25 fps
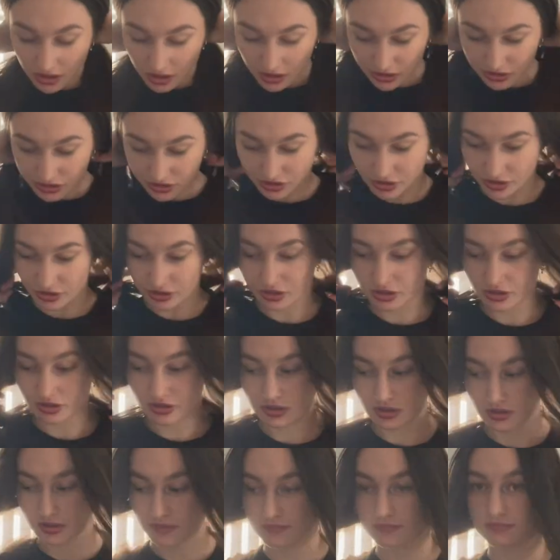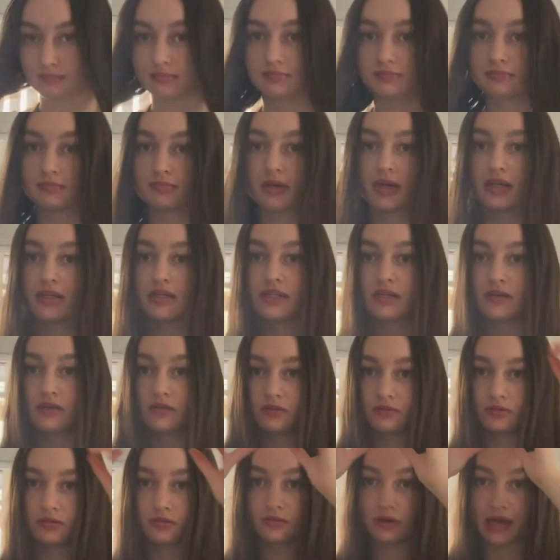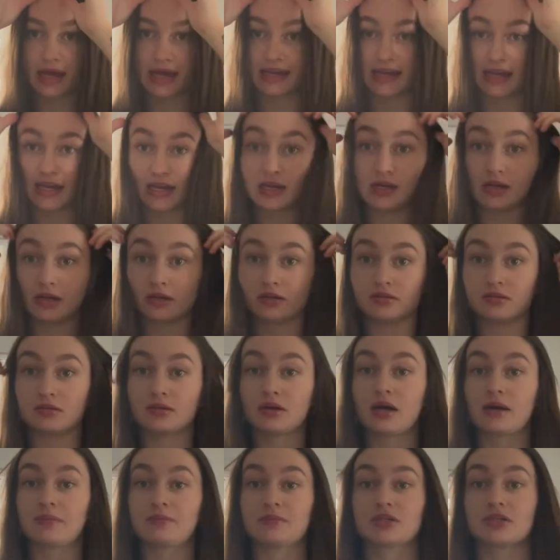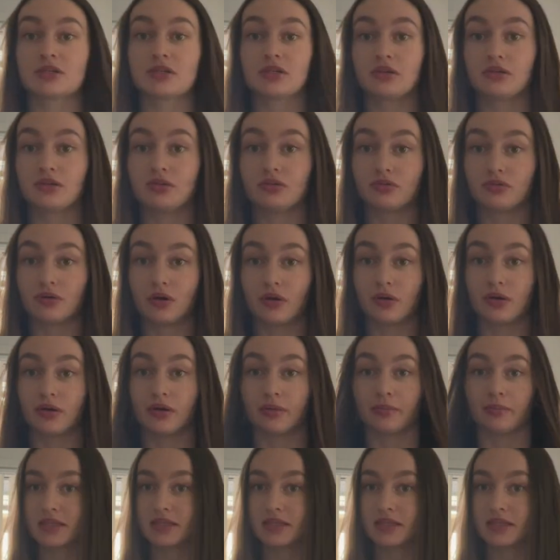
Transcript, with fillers: so until I get it done, I'm just gonna throw it up.